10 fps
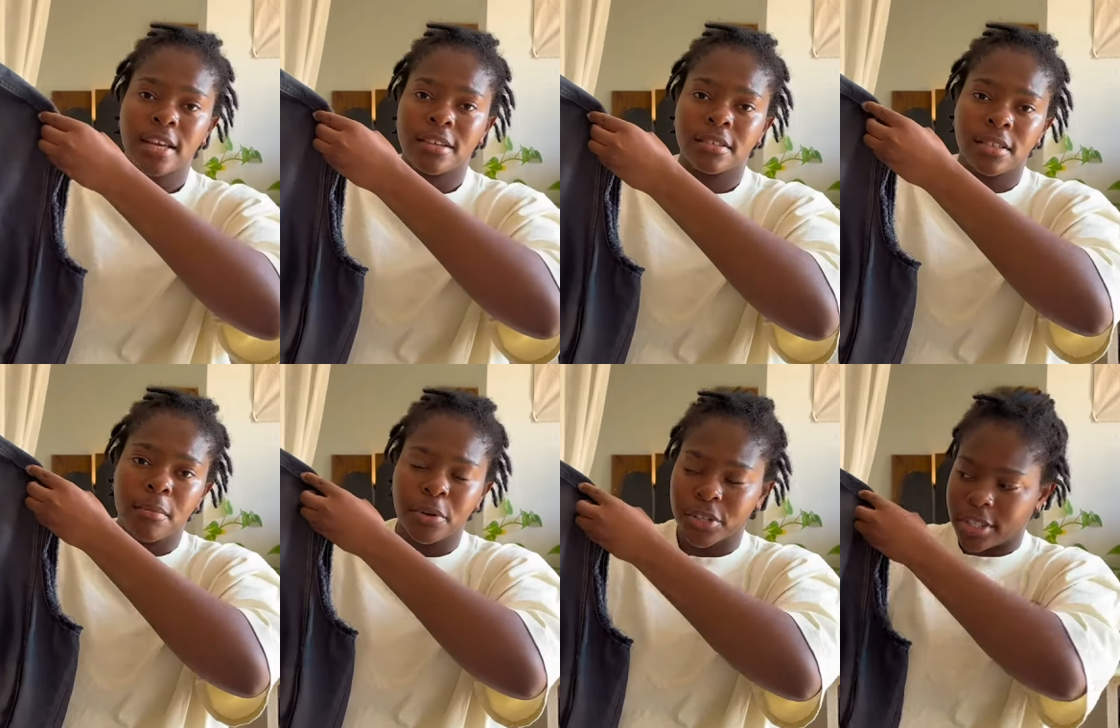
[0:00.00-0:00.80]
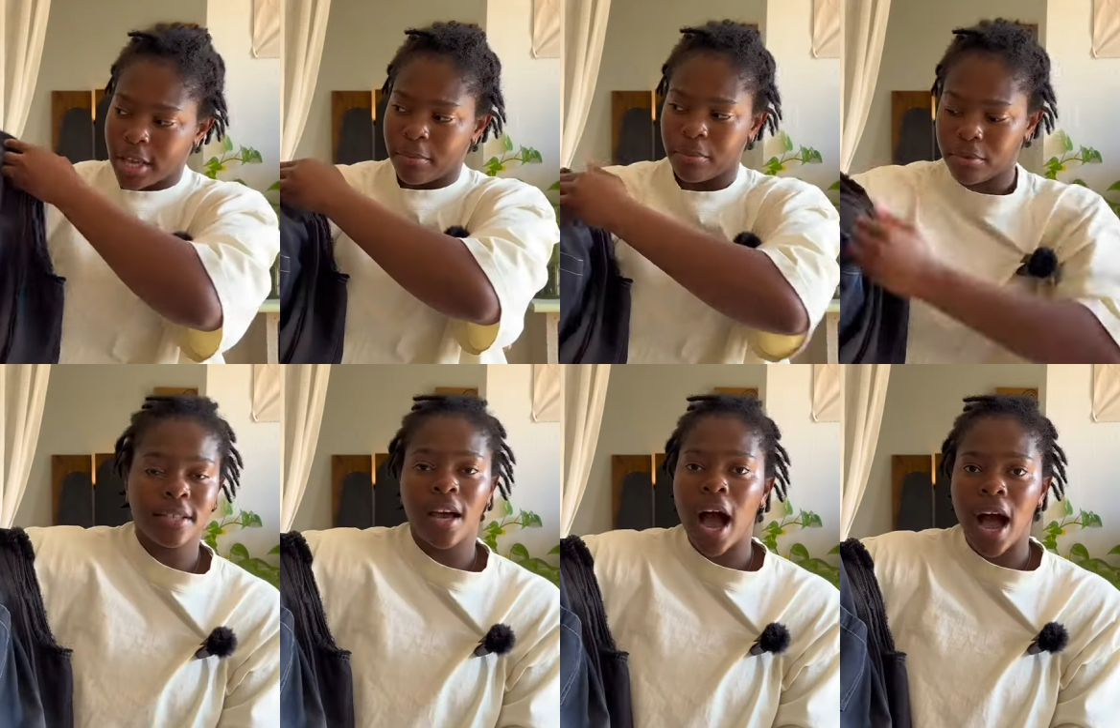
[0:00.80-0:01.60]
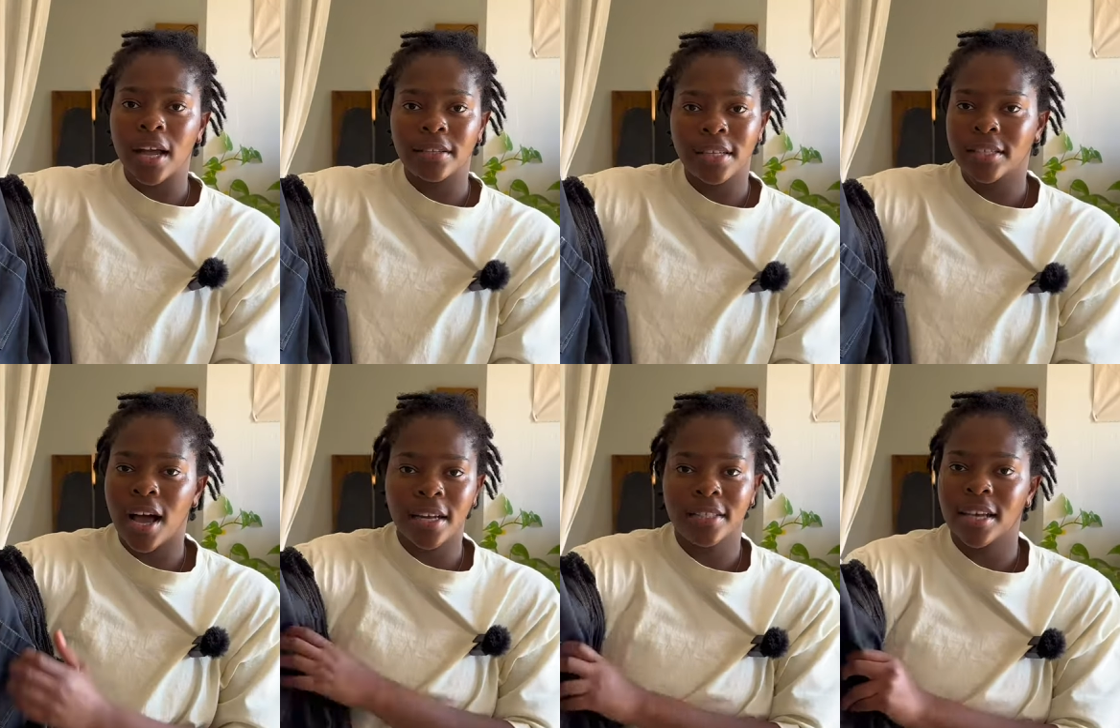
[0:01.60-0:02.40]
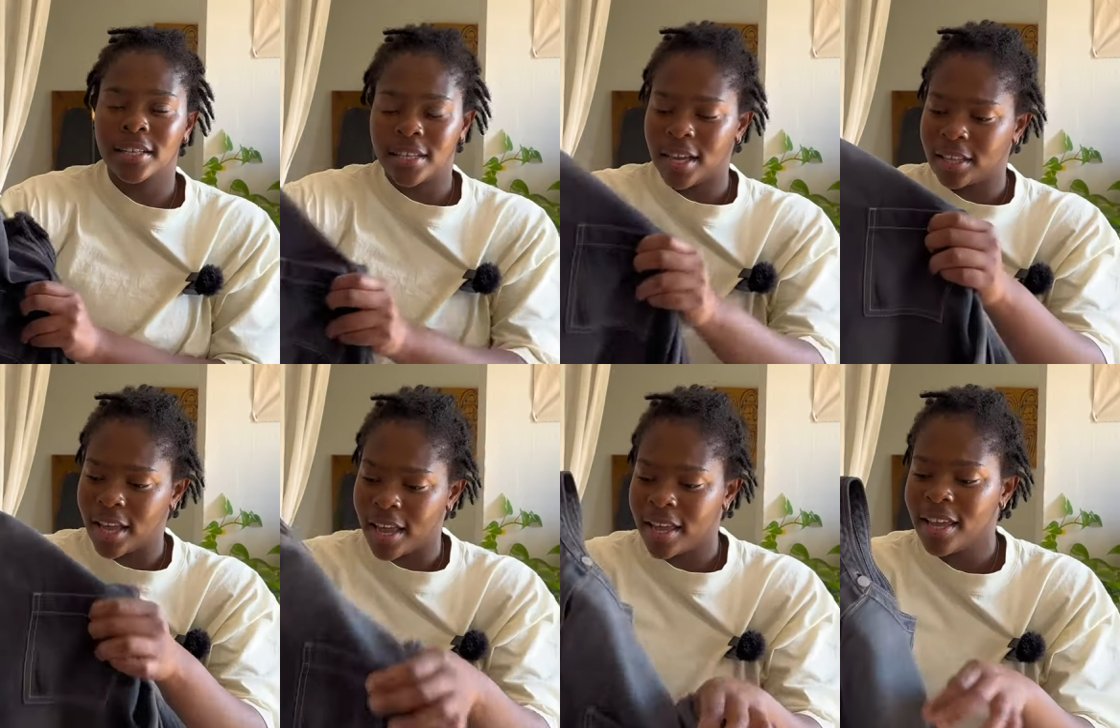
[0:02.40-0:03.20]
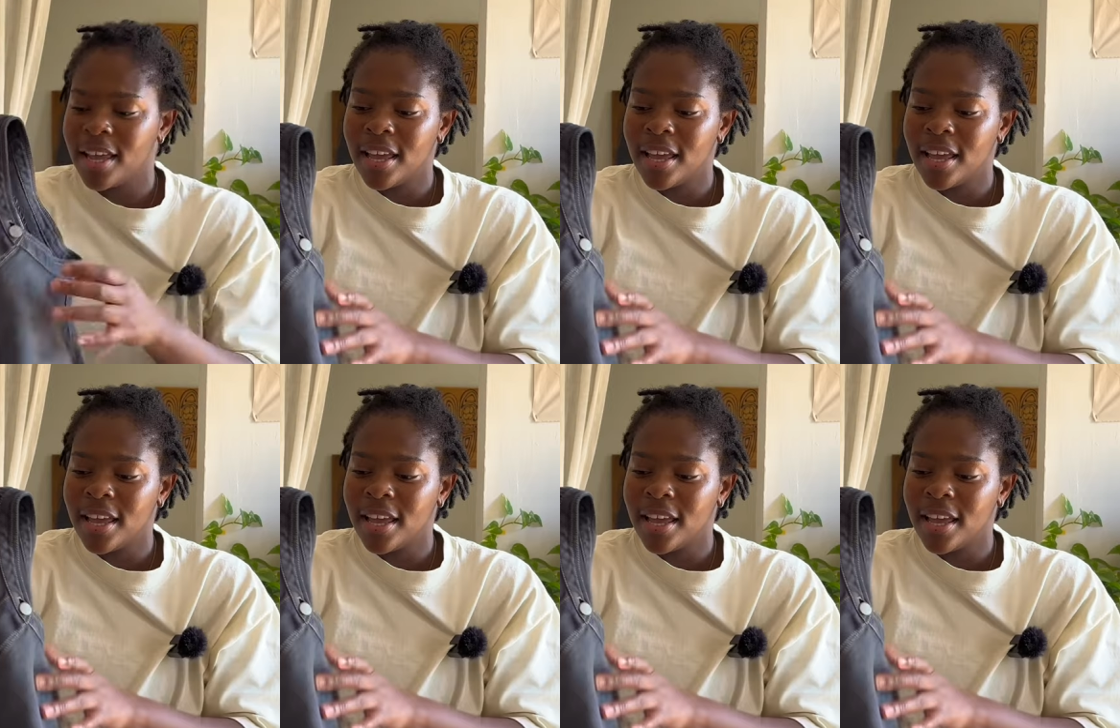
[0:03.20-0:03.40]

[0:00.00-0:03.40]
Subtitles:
a summer staple. It's hot as hell in LA.